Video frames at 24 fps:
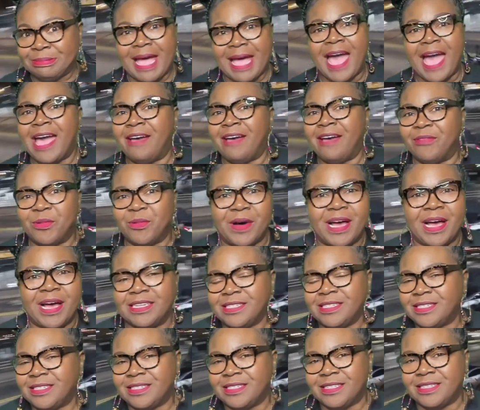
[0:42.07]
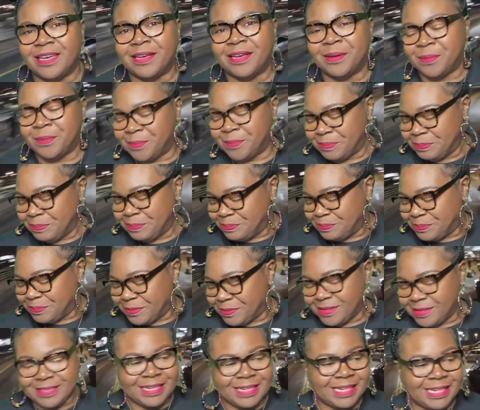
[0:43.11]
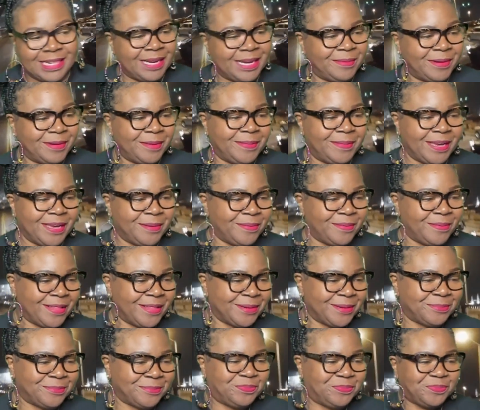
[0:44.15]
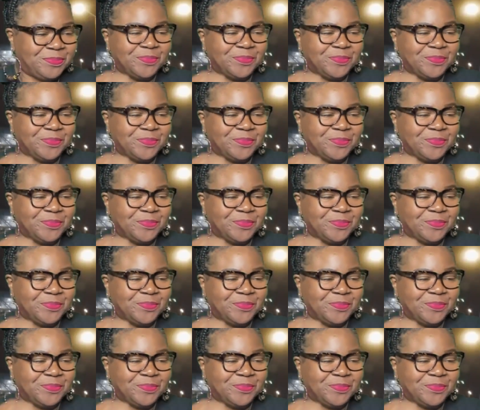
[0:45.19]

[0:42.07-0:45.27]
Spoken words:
I haven't watched Celebrity Big Brother.